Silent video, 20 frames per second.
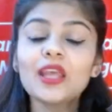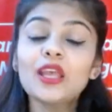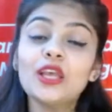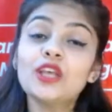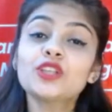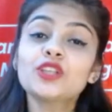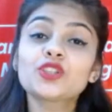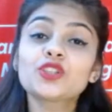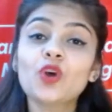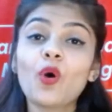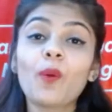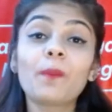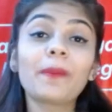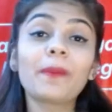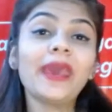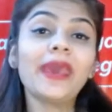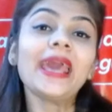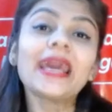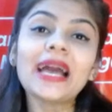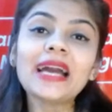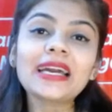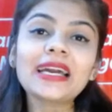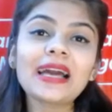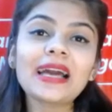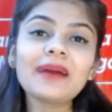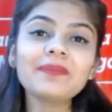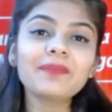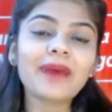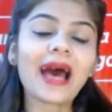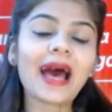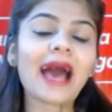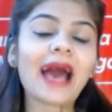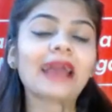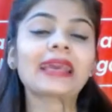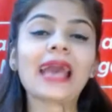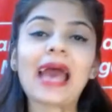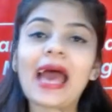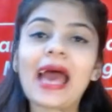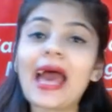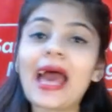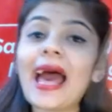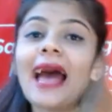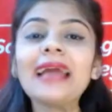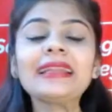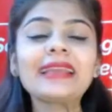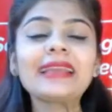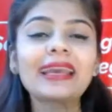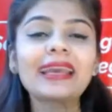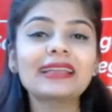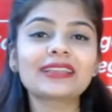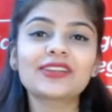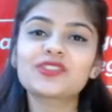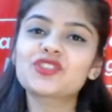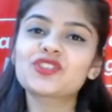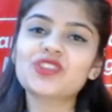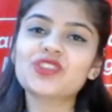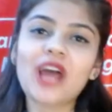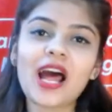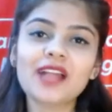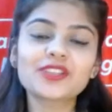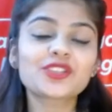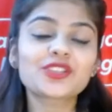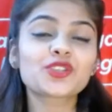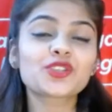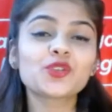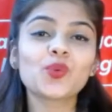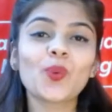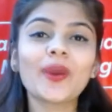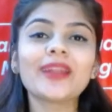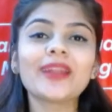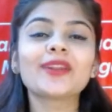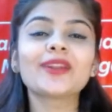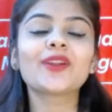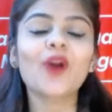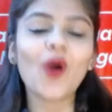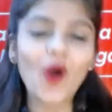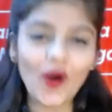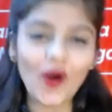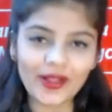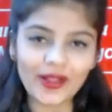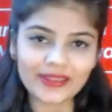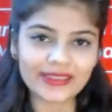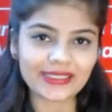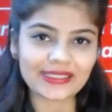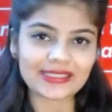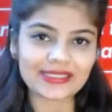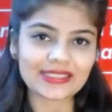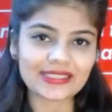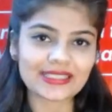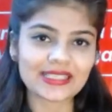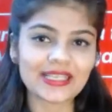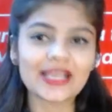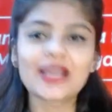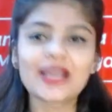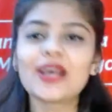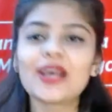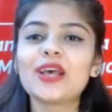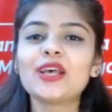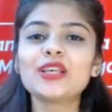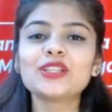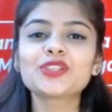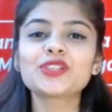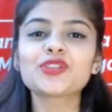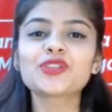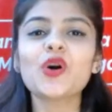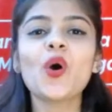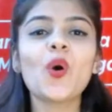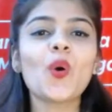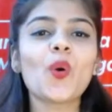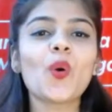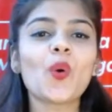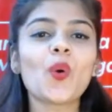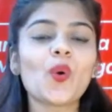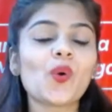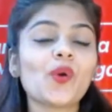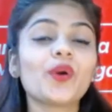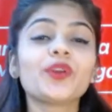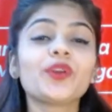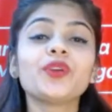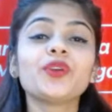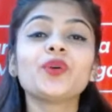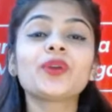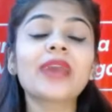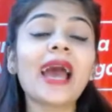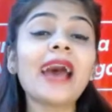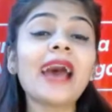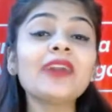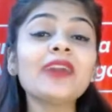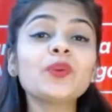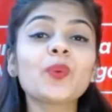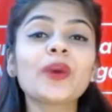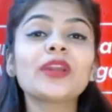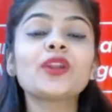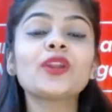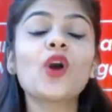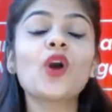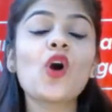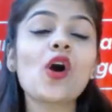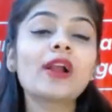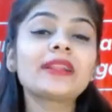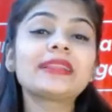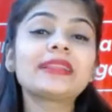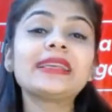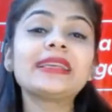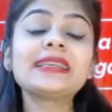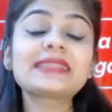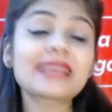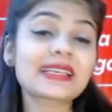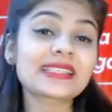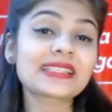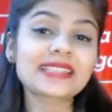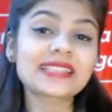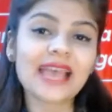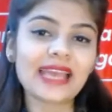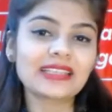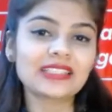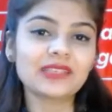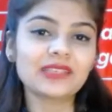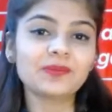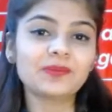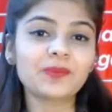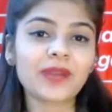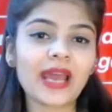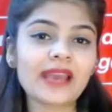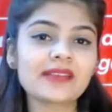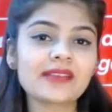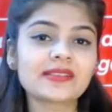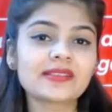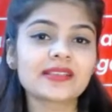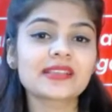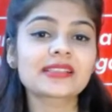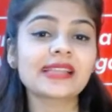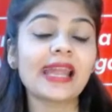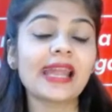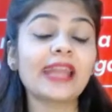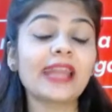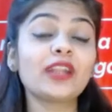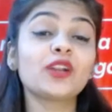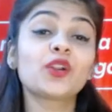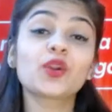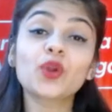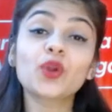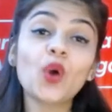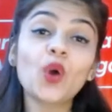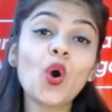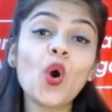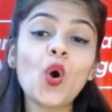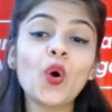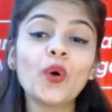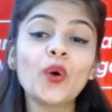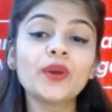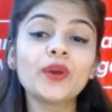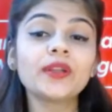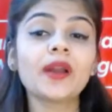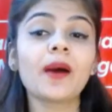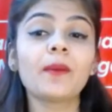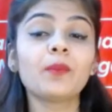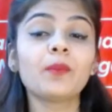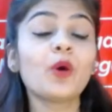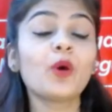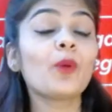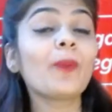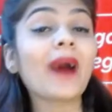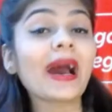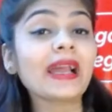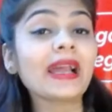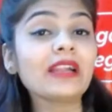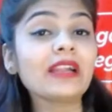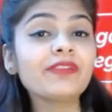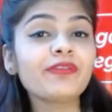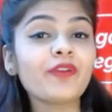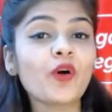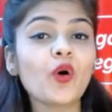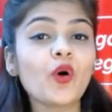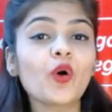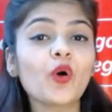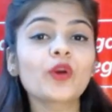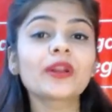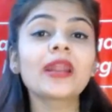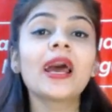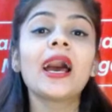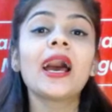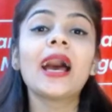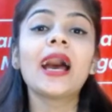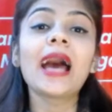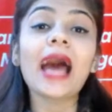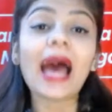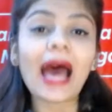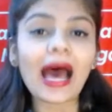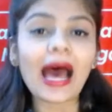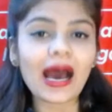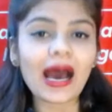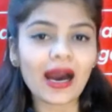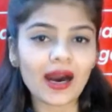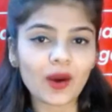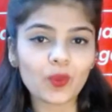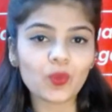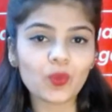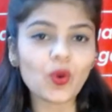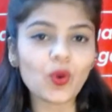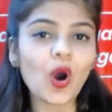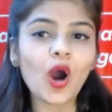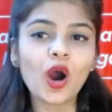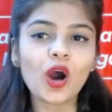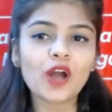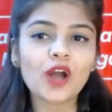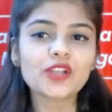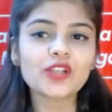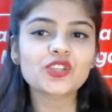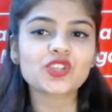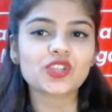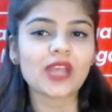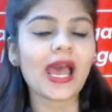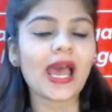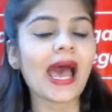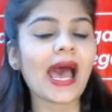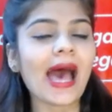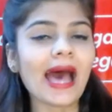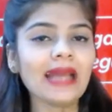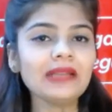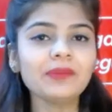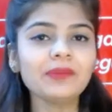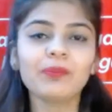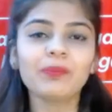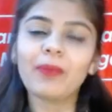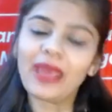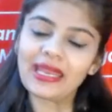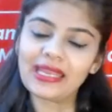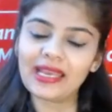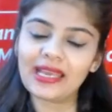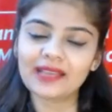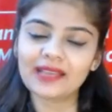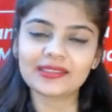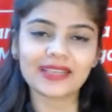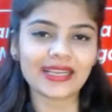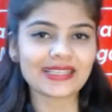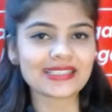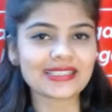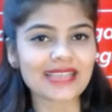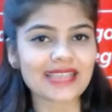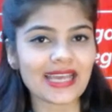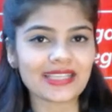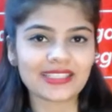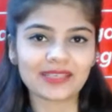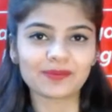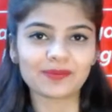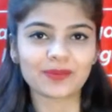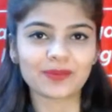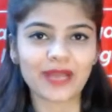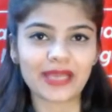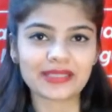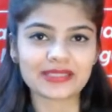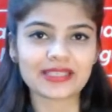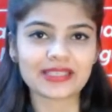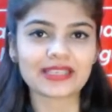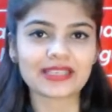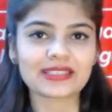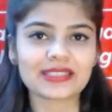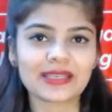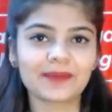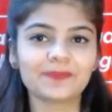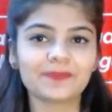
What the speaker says: So make a comeback and get a chance to win all this. So you can win all these exciting prizes like drone, mobile phone, watch, and many other exciting prizes.